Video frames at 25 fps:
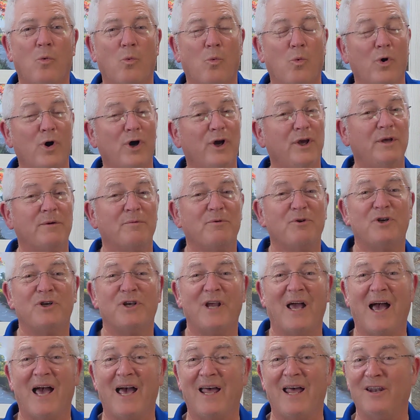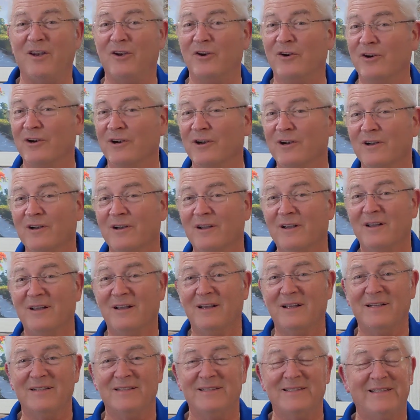William Shatner,
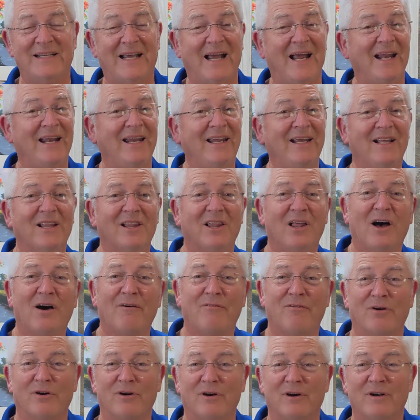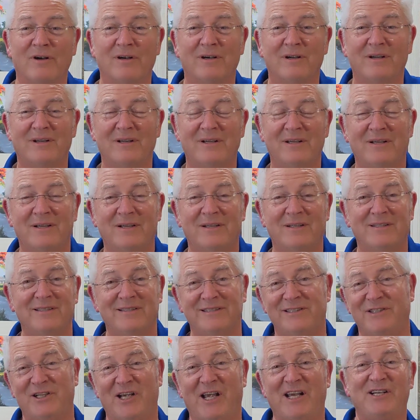Danny Glover,
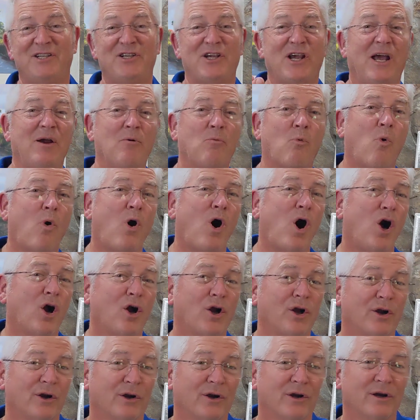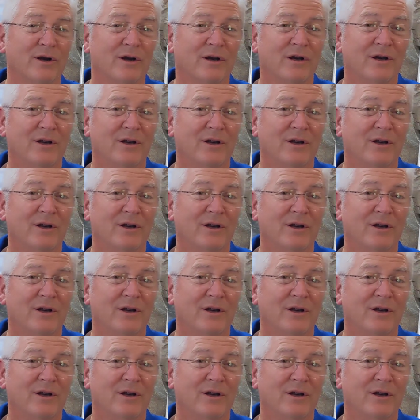J.J. Walker,